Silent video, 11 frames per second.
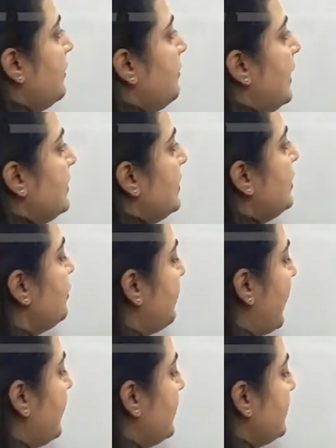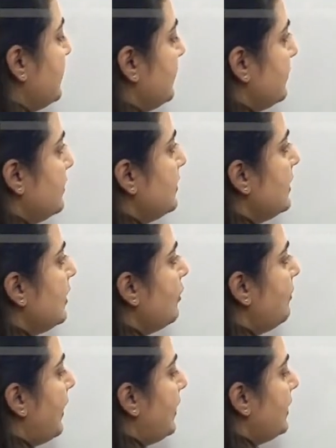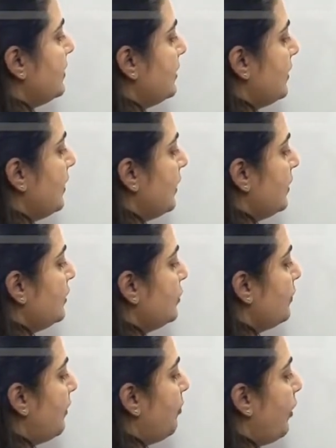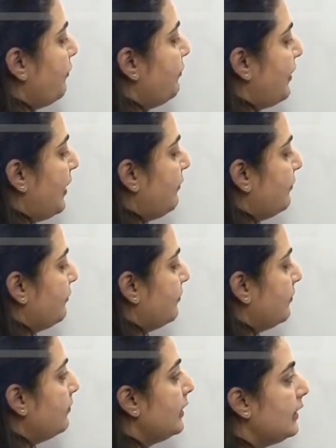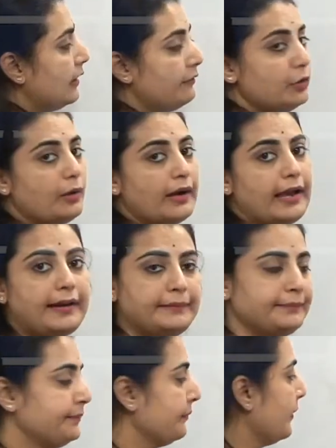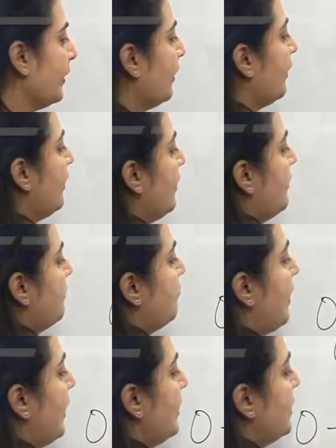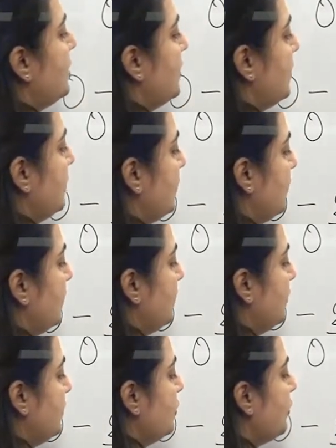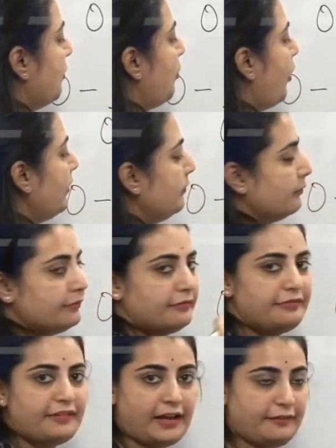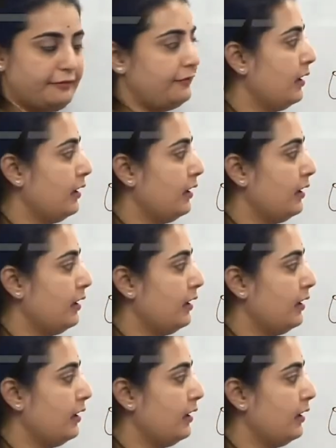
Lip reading: Plus into minus, 0 minus 2 upon 5 will give you again minus 2 upon 5.